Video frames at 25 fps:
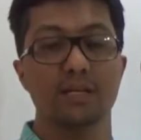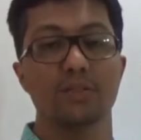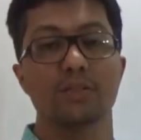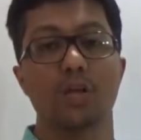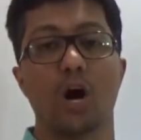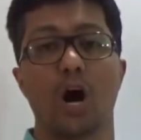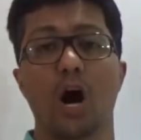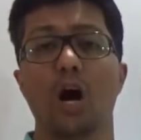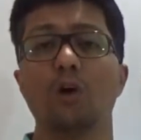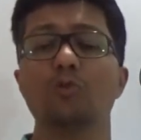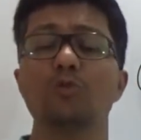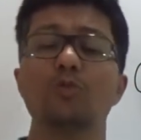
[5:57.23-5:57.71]

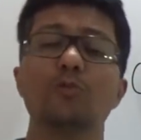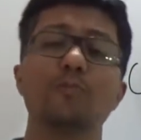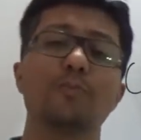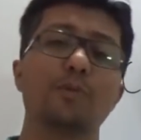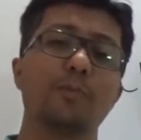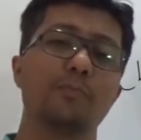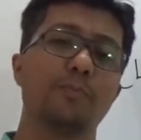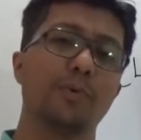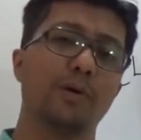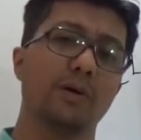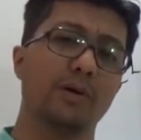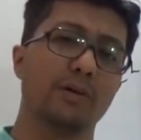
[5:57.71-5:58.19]
Now, how to
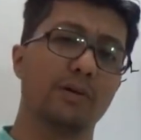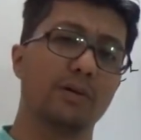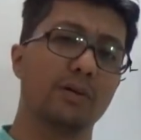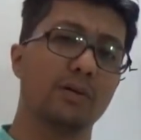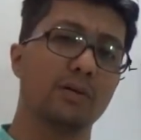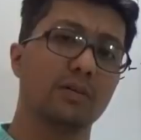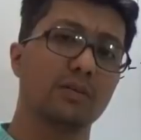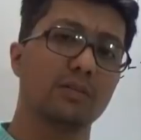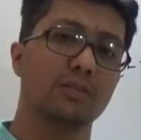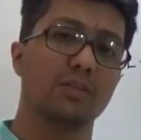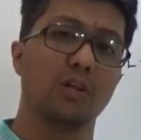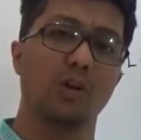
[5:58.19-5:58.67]
prepare
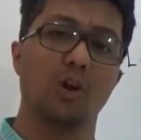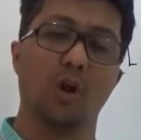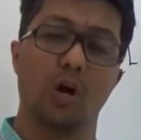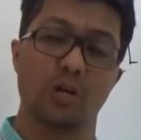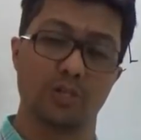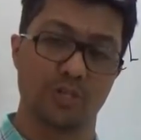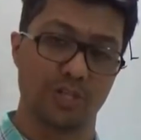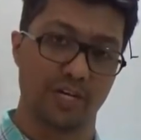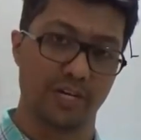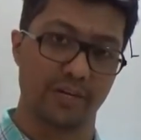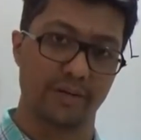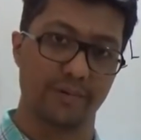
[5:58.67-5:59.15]
the
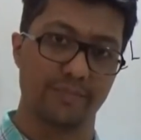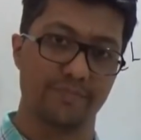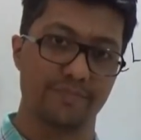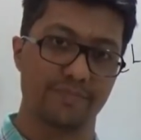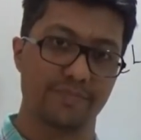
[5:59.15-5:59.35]
logic?